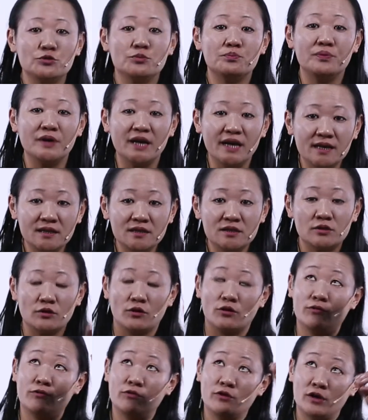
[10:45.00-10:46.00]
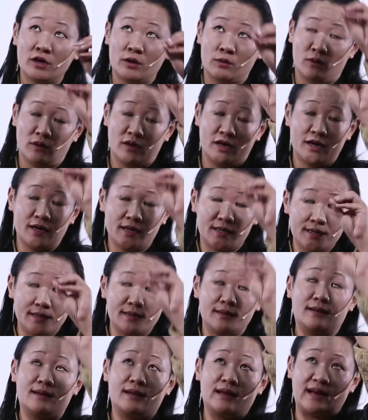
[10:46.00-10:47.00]
to brace the overhead
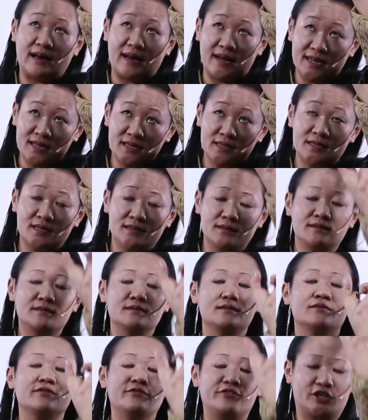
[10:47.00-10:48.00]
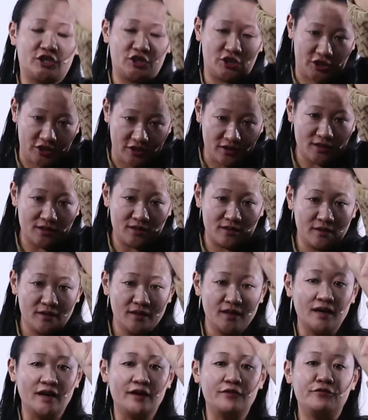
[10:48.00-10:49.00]
light fixtures
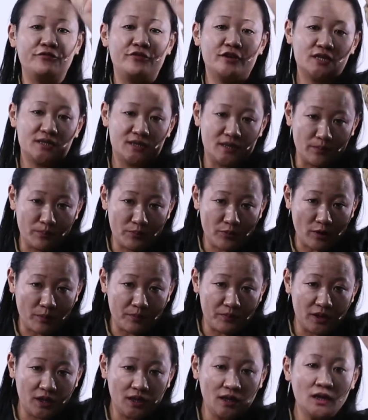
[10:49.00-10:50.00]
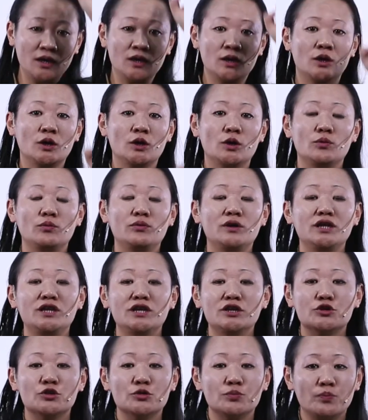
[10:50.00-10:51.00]
and fix them properly. We
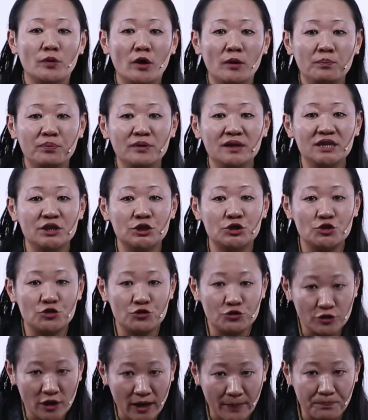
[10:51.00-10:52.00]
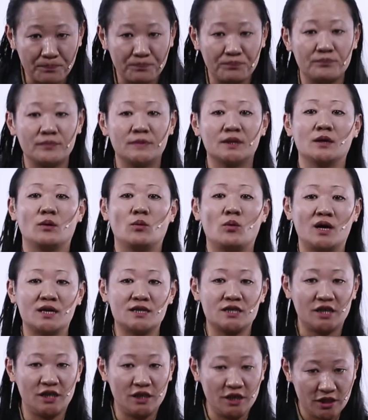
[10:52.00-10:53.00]
need to properly strap the
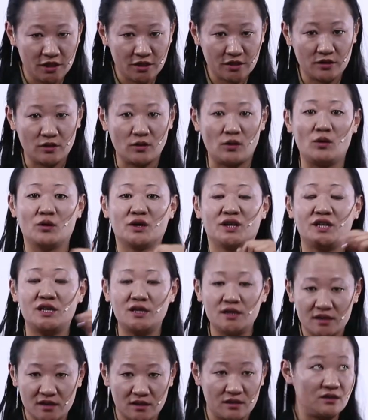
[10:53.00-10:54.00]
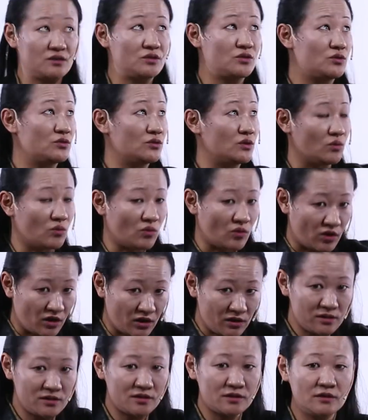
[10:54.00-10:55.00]
water heater or geysers to the
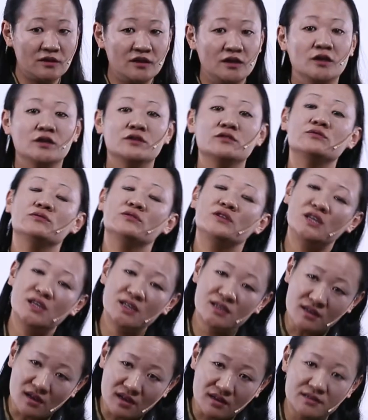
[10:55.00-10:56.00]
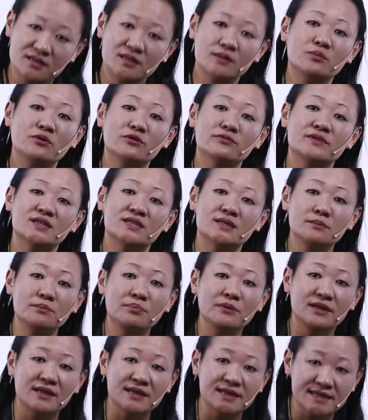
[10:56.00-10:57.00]
walls. So these are some of the
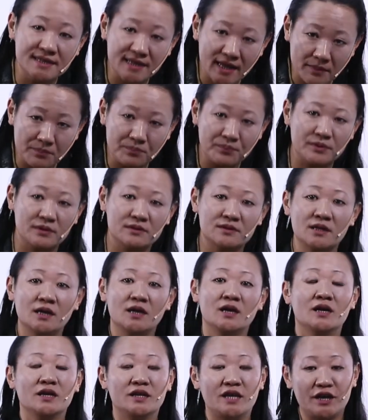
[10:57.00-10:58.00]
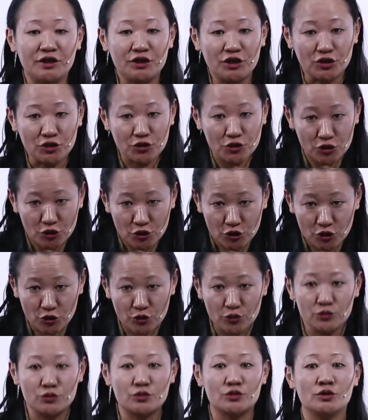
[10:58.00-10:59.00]
simple examples that can
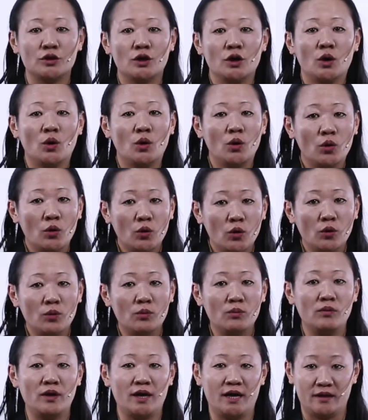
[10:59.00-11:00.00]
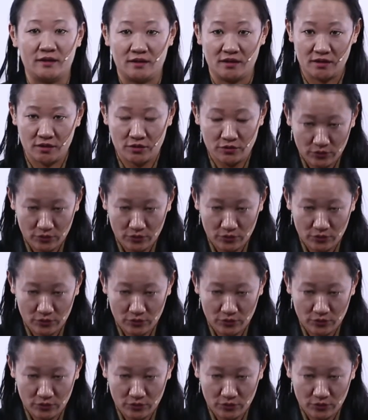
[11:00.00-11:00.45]
reduce home and